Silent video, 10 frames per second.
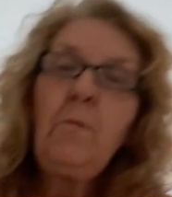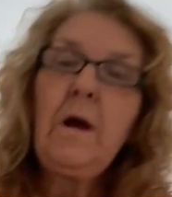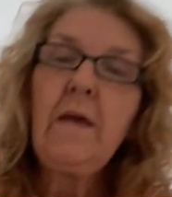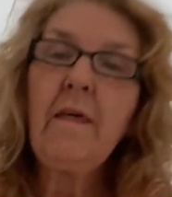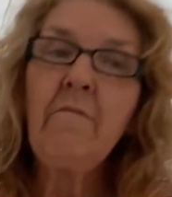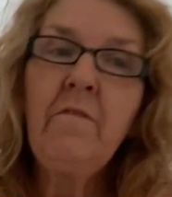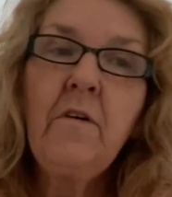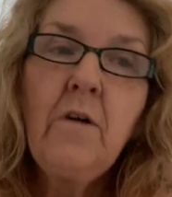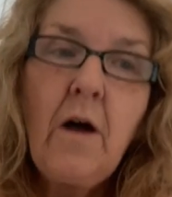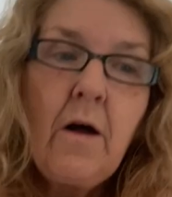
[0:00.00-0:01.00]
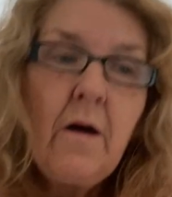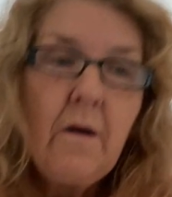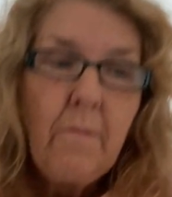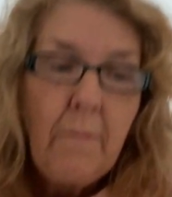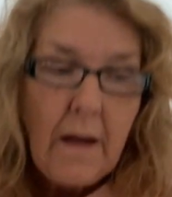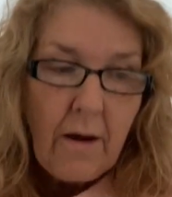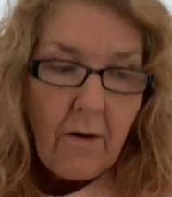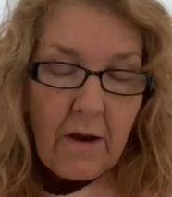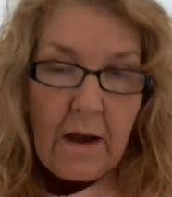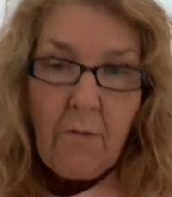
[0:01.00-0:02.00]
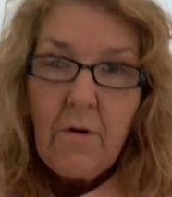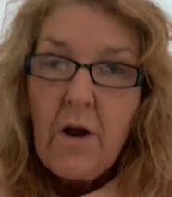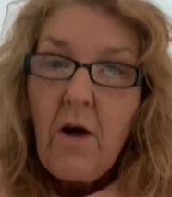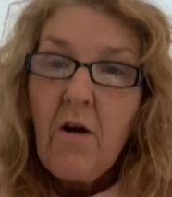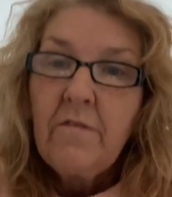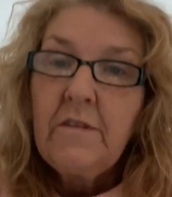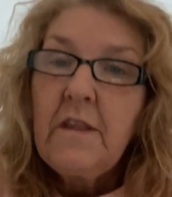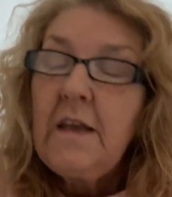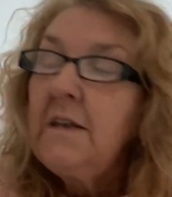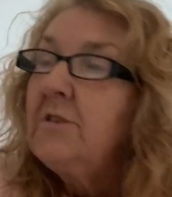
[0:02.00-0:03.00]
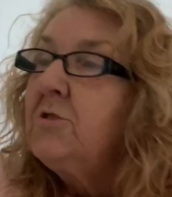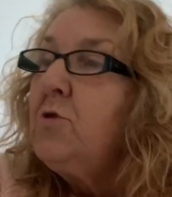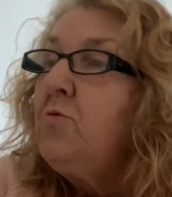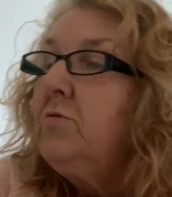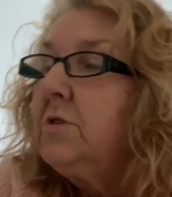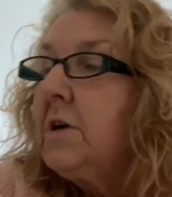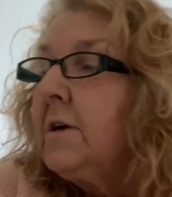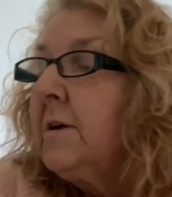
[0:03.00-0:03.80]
wait then for uh, about an hour and a half, and then snooze